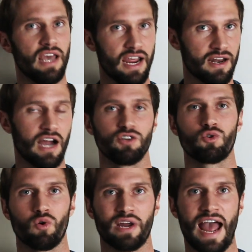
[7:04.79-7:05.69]
and
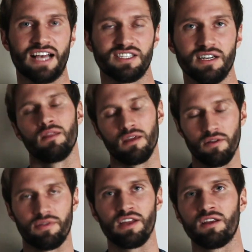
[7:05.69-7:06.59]
hydrochloric acid. The
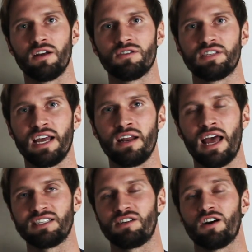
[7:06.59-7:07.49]
other thing to understand,
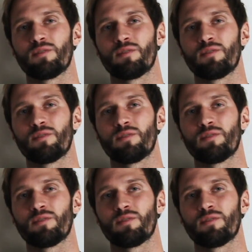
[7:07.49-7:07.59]
as I talk